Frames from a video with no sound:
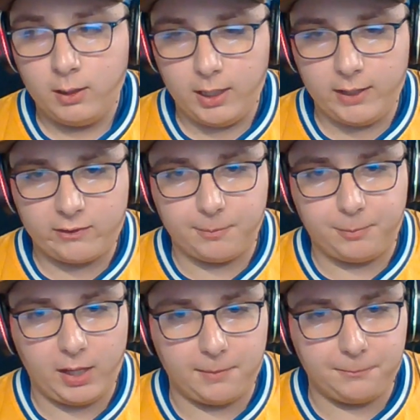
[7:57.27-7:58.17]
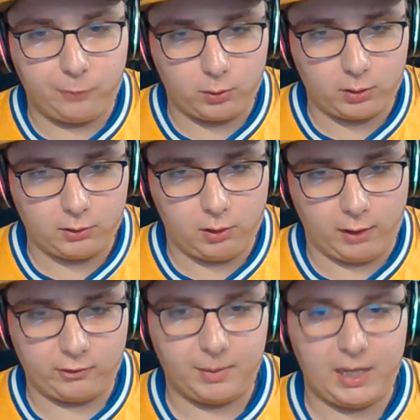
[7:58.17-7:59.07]
is to blame for the
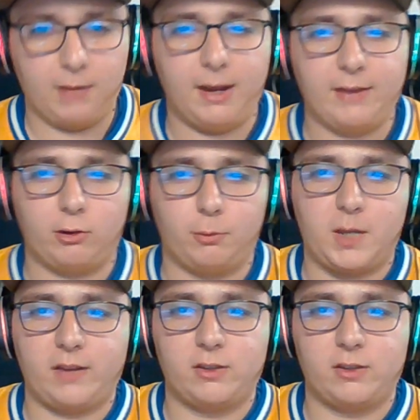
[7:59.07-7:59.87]
loss? But anyways, I hope you guys